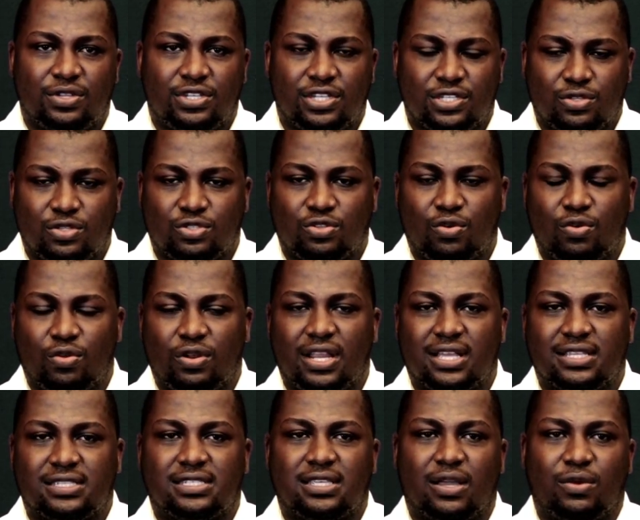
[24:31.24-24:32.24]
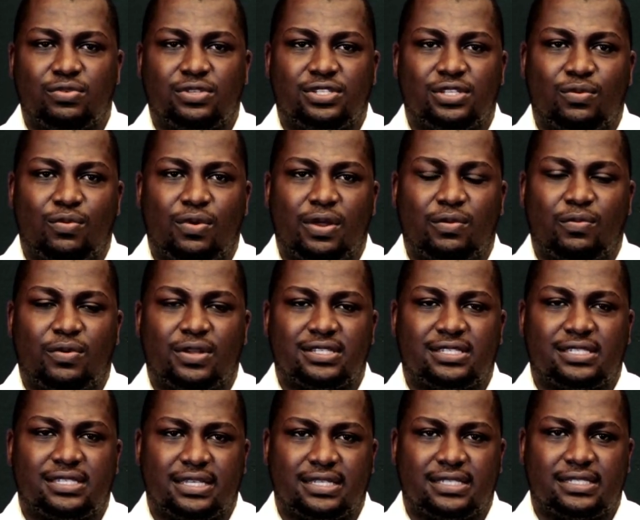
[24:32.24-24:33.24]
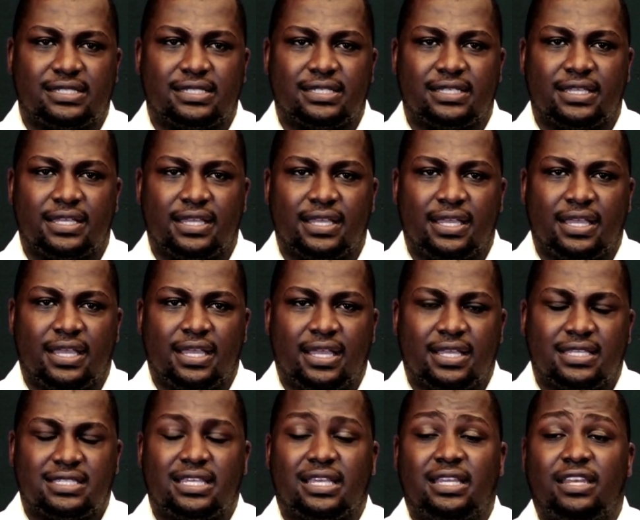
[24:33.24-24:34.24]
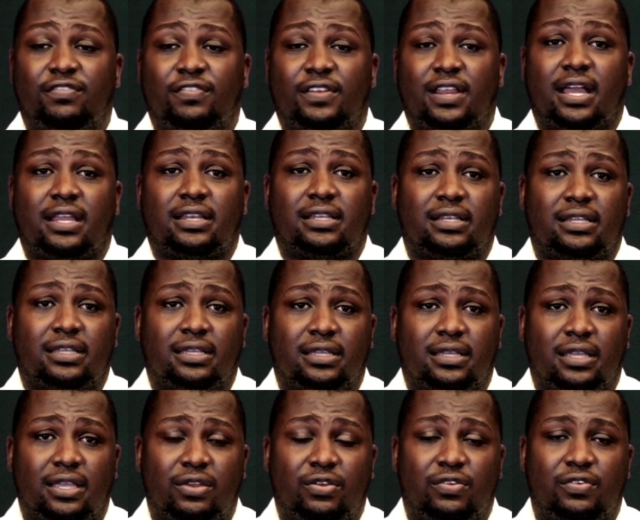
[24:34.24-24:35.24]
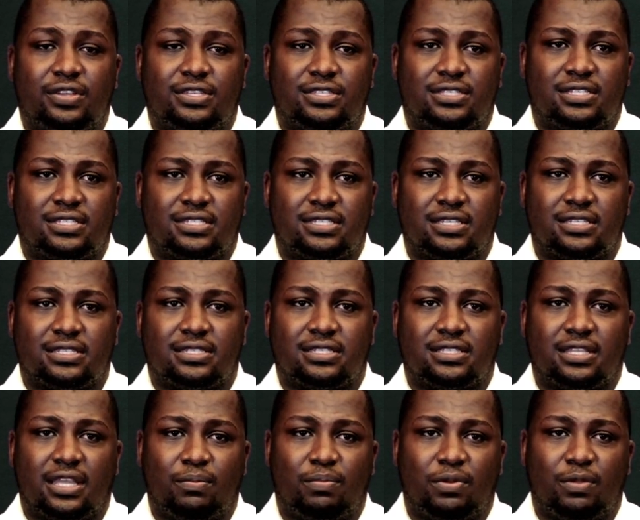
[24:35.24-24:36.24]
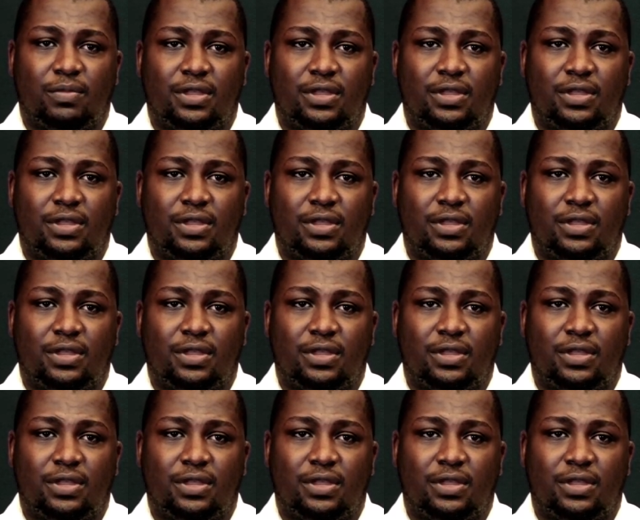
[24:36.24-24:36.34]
which is also known as Sauti 116, significantly increased since the